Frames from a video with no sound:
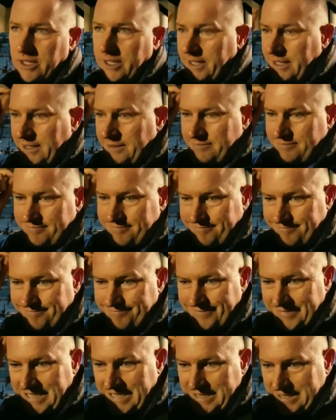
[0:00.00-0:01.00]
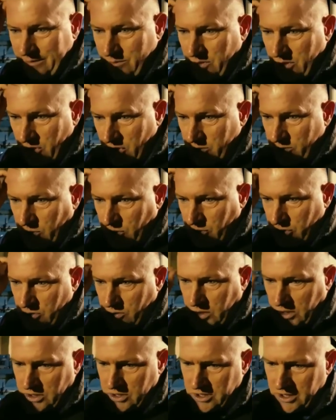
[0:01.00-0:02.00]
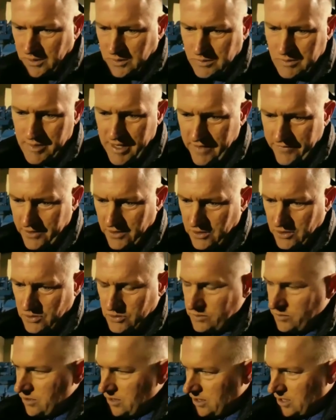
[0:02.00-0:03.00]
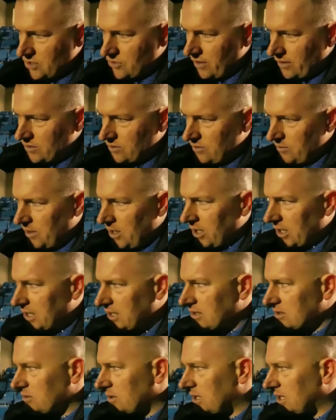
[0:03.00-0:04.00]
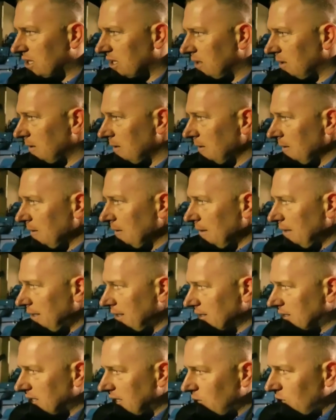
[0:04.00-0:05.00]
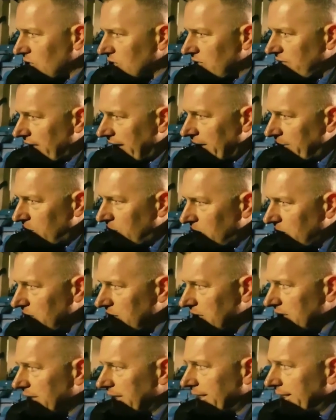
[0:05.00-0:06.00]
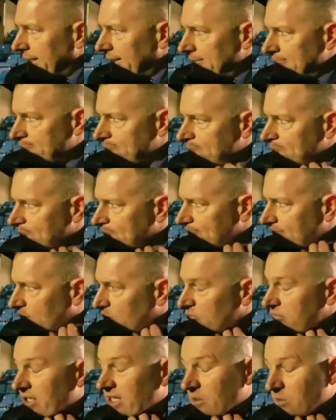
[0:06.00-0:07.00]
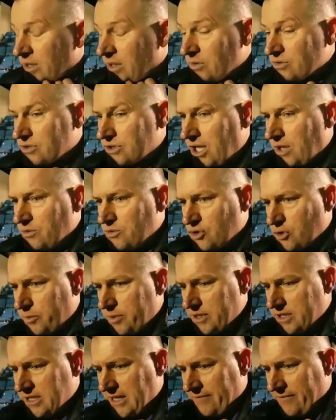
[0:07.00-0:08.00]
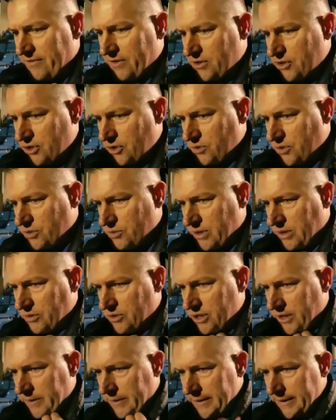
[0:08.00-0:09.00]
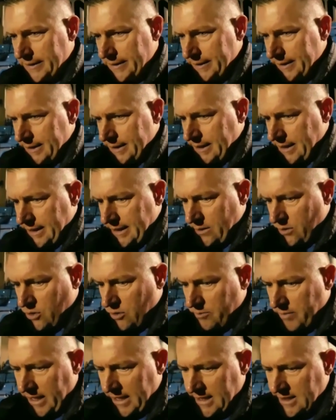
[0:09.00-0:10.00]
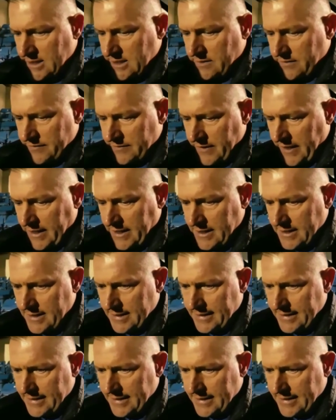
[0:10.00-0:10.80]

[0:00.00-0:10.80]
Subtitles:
Like I said, we've got a small squad, so we might have to do something in the transfer market this week and see what was available. Bradley Wells loans up at Stamford soon as well, so he'll come back into the fray.